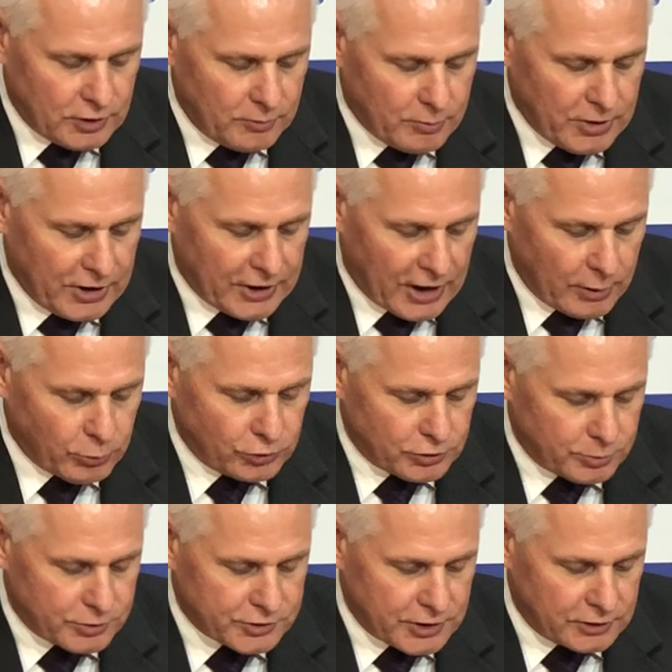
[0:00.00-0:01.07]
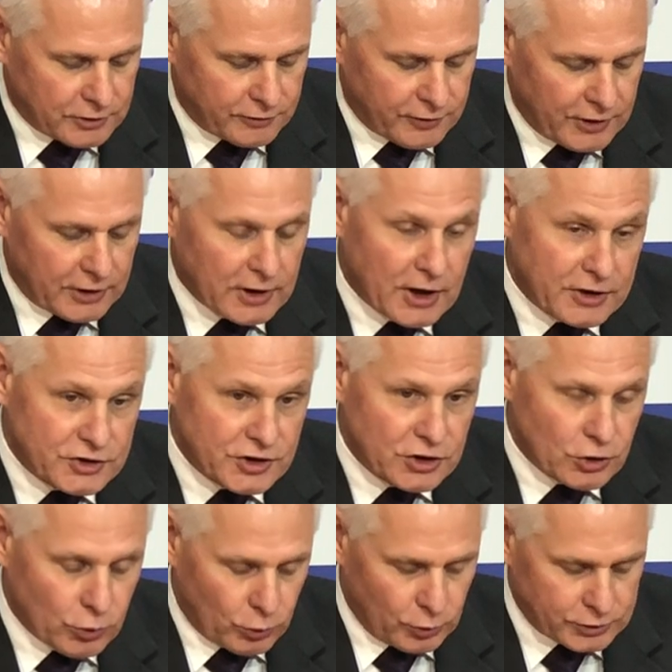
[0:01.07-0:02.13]
in being able to present a fair case in
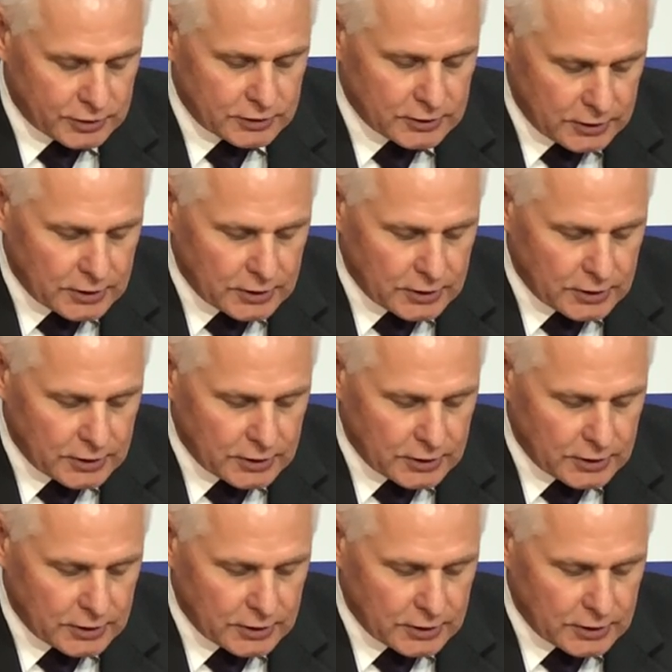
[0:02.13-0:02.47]
court